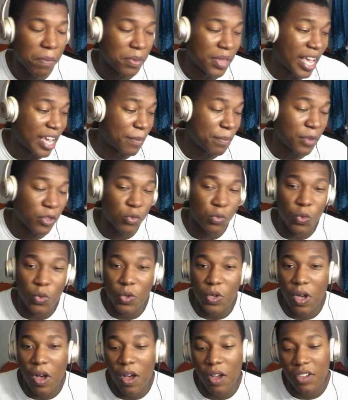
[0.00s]
Black Myth
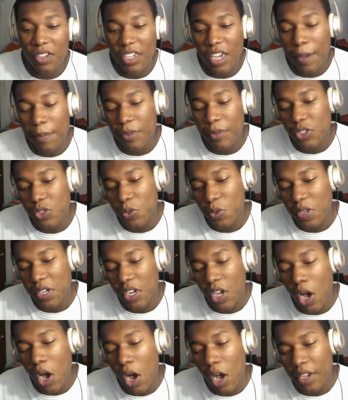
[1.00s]
Wukong coming through
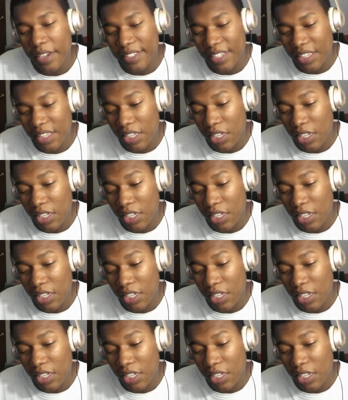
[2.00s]
in August?